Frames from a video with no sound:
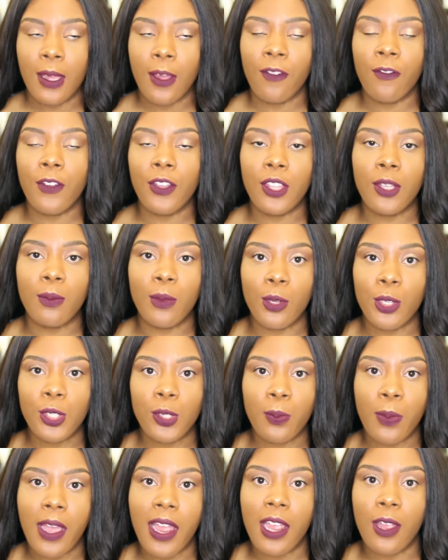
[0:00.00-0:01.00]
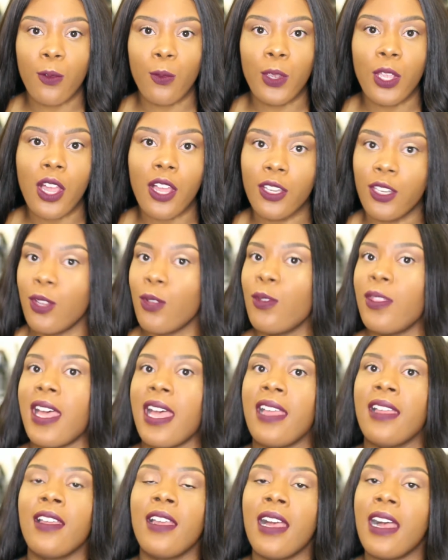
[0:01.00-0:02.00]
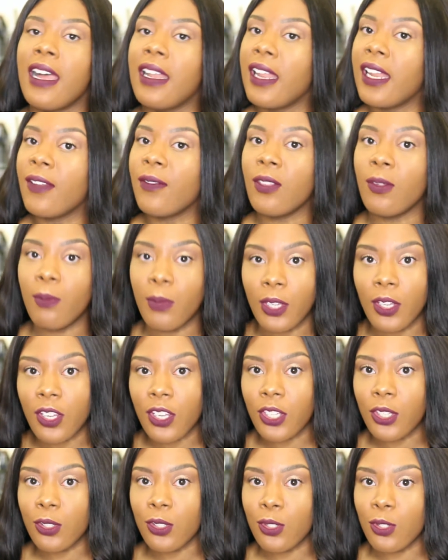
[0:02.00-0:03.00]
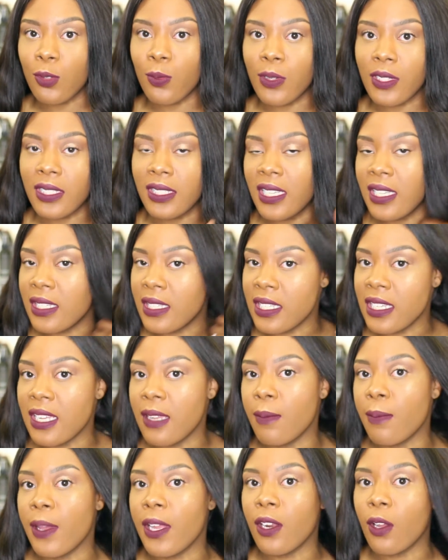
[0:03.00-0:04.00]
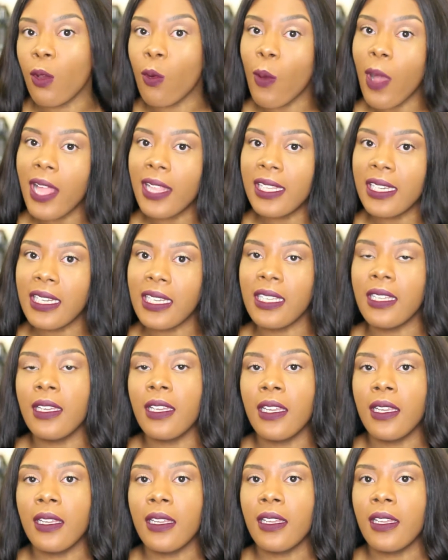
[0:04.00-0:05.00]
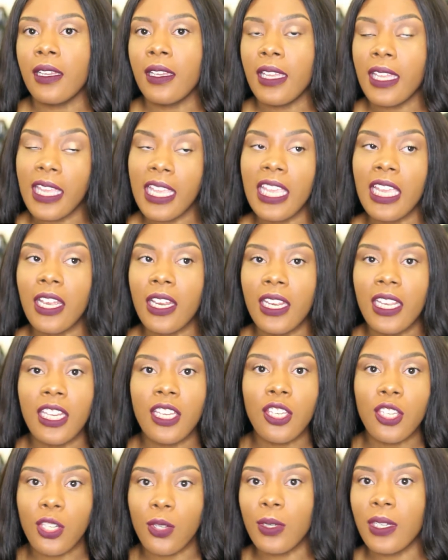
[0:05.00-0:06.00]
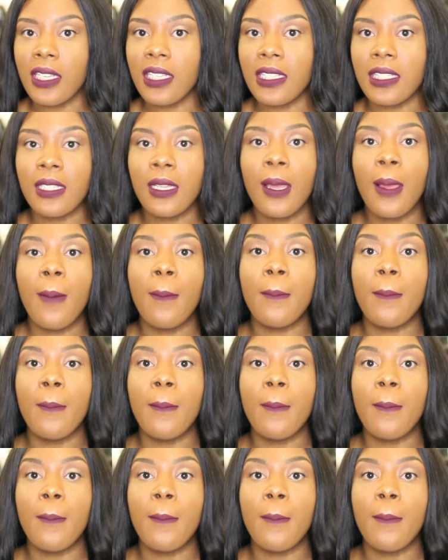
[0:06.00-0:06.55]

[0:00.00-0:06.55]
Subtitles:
for the most part we all know that a lot of the bigger YouTubers tend to get better quality here in units.